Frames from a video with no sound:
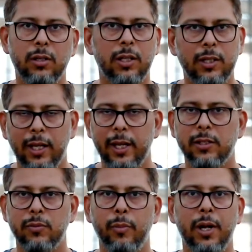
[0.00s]
nothing
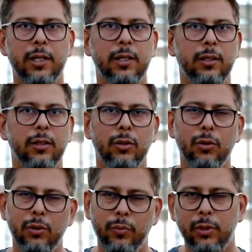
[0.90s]
else, but
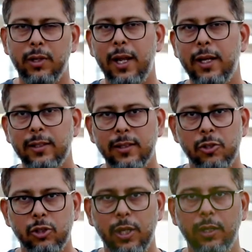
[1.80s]
don't put any
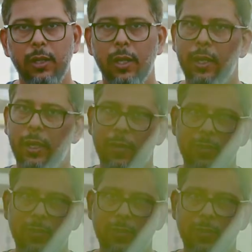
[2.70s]
such thing. If